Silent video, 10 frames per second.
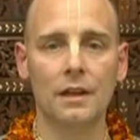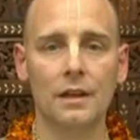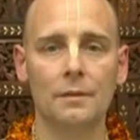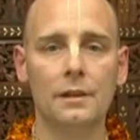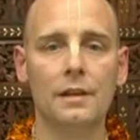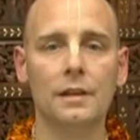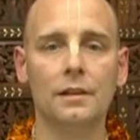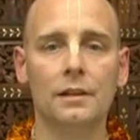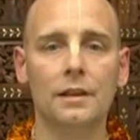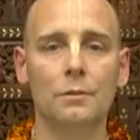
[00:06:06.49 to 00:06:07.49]

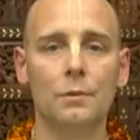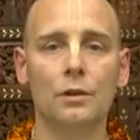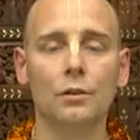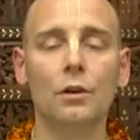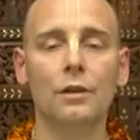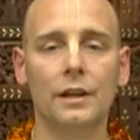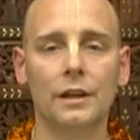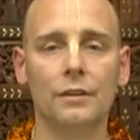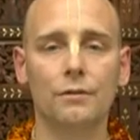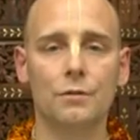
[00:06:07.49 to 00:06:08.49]
Immediately we're
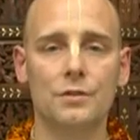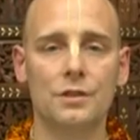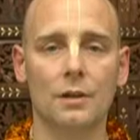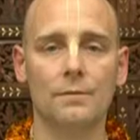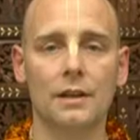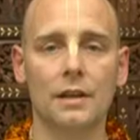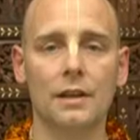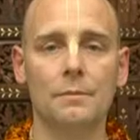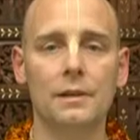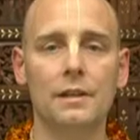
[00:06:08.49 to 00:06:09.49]
looking for something,
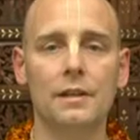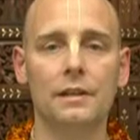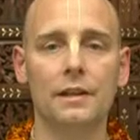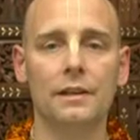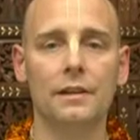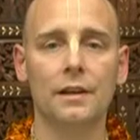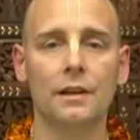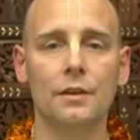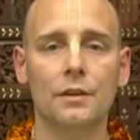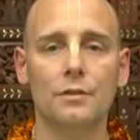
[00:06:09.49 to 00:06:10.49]
immediately
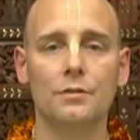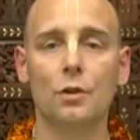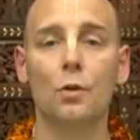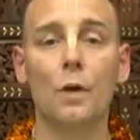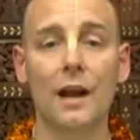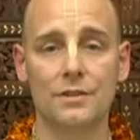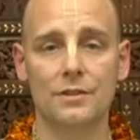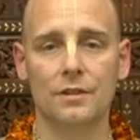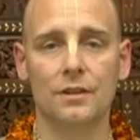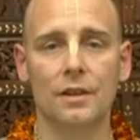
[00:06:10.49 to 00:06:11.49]
there is a
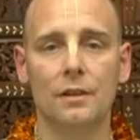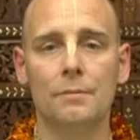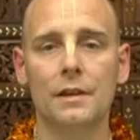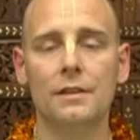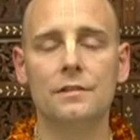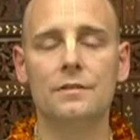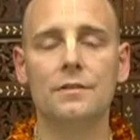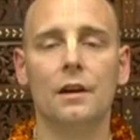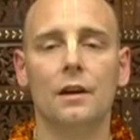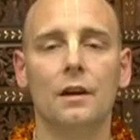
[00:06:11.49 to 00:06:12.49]
quest, means
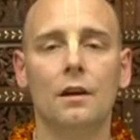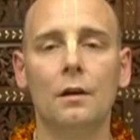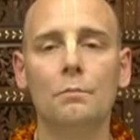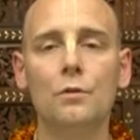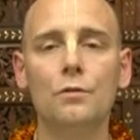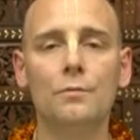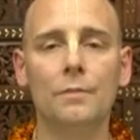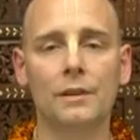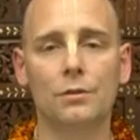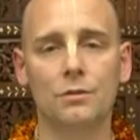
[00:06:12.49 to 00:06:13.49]
uh, a
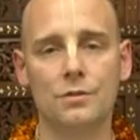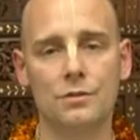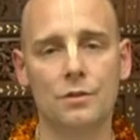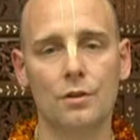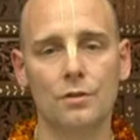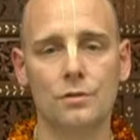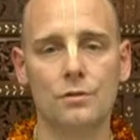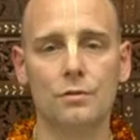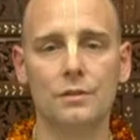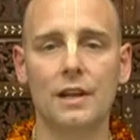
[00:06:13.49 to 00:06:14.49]
movement or a search
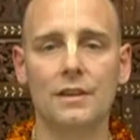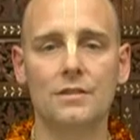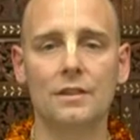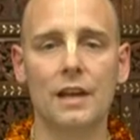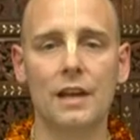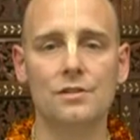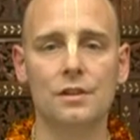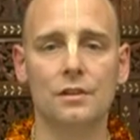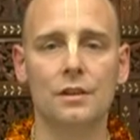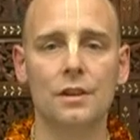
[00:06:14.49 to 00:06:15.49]
to a
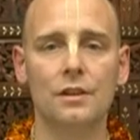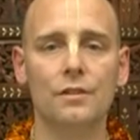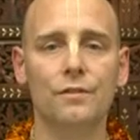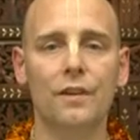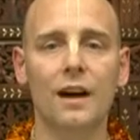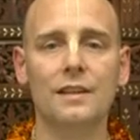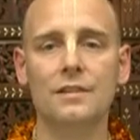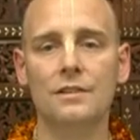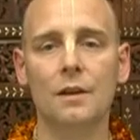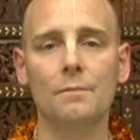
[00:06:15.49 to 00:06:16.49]
destination to find
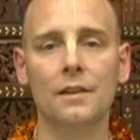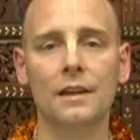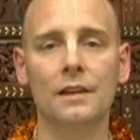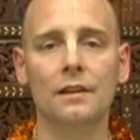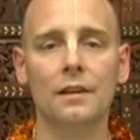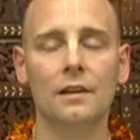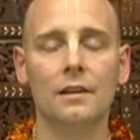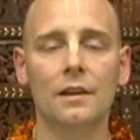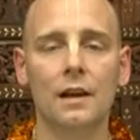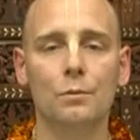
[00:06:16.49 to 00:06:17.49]
something
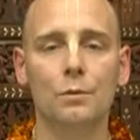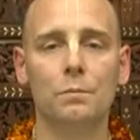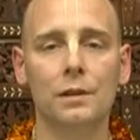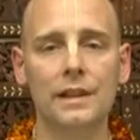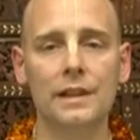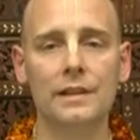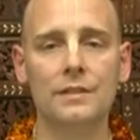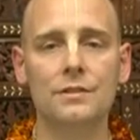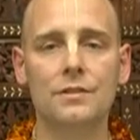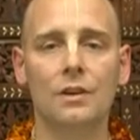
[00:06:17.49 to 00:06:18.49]
that will
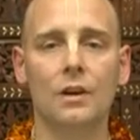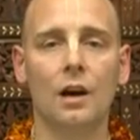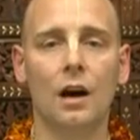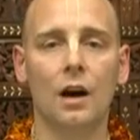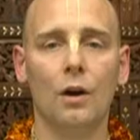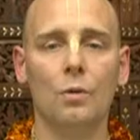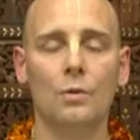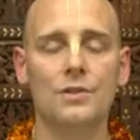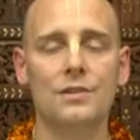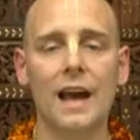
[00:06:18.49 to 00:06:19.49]
please uh,
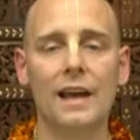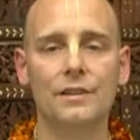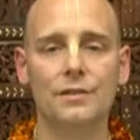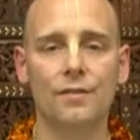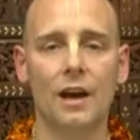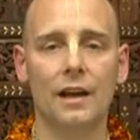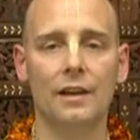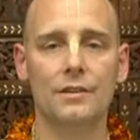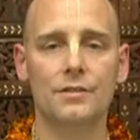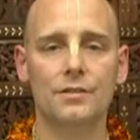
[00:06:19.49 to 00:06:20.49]
or satisfy
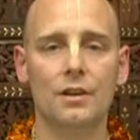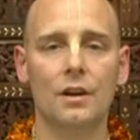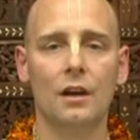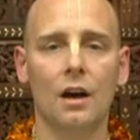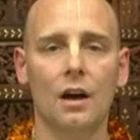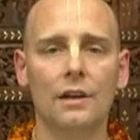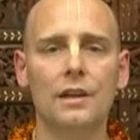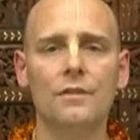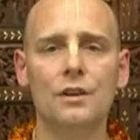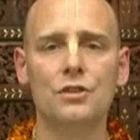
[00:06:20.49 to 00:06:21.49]
us uh,
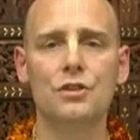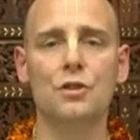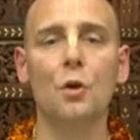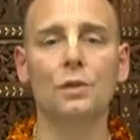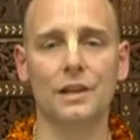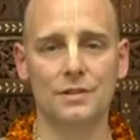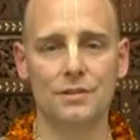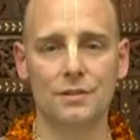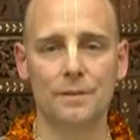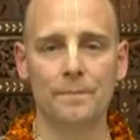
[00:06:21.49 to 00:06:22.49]
give us
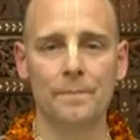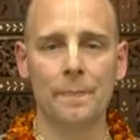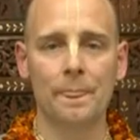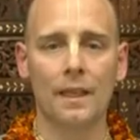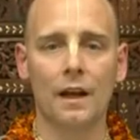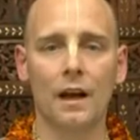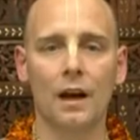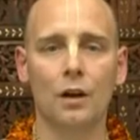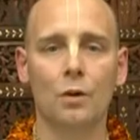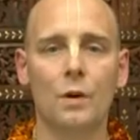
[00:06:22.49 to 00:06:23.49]
solace.
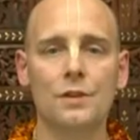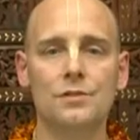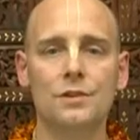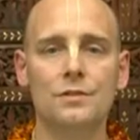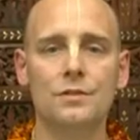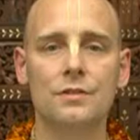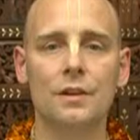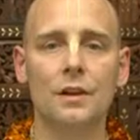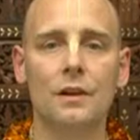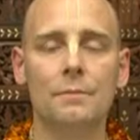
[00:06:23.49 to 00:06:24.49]
Uh, questions
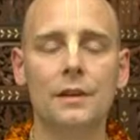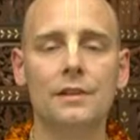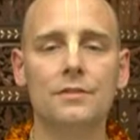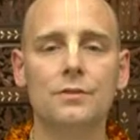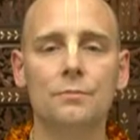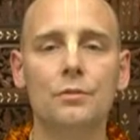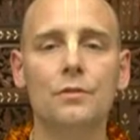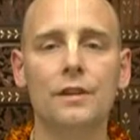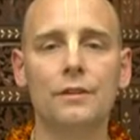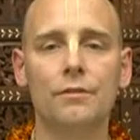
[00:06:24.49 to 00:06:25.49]
means
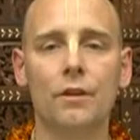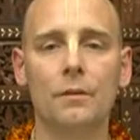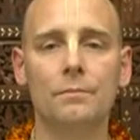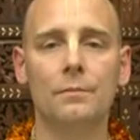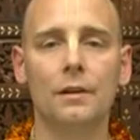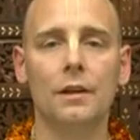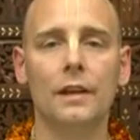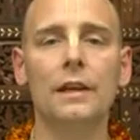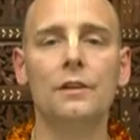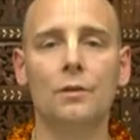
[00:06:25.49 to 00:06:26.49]
moving from
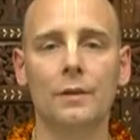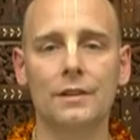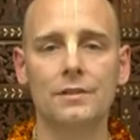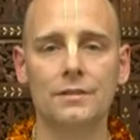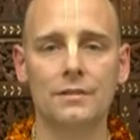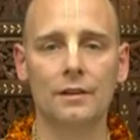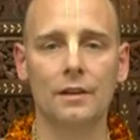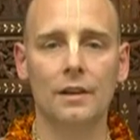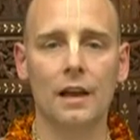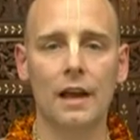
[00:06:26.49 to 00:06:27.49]
ignorance,
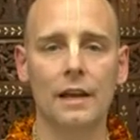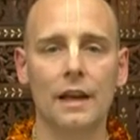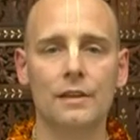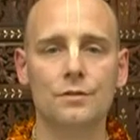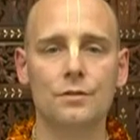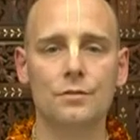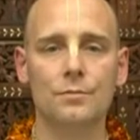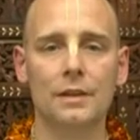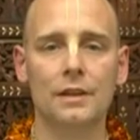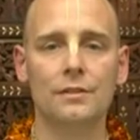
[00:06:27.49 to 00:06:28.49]
and answers
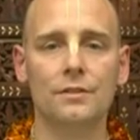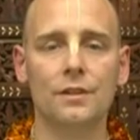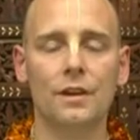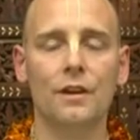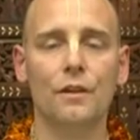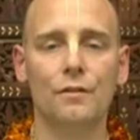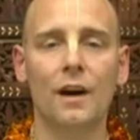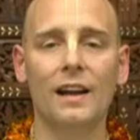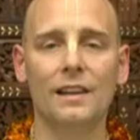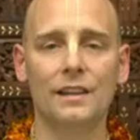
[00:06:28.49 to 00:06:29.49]
means
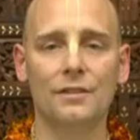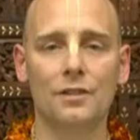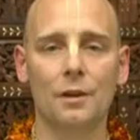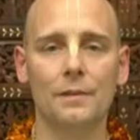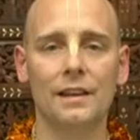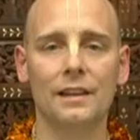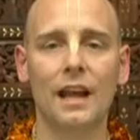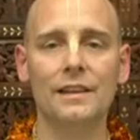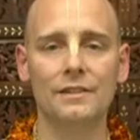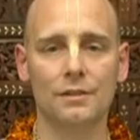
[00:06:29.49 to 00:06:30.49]
finding some
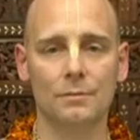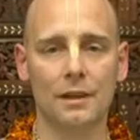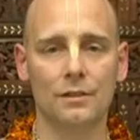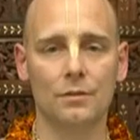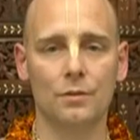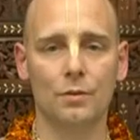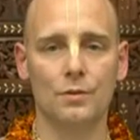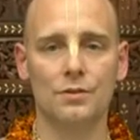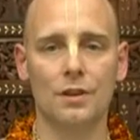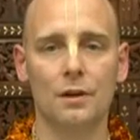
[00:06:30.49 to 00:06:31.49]
enlightenment or
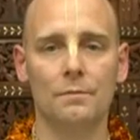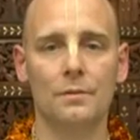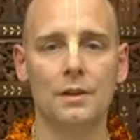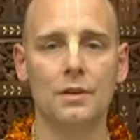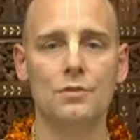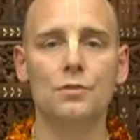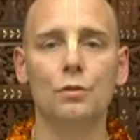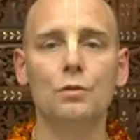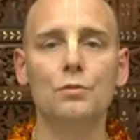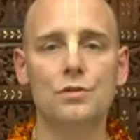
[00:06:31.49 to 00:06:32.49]
some
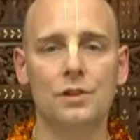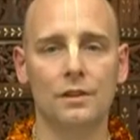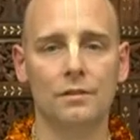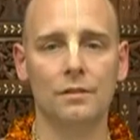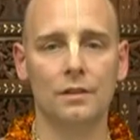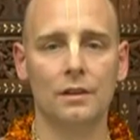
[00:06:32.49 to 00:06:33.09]
solution.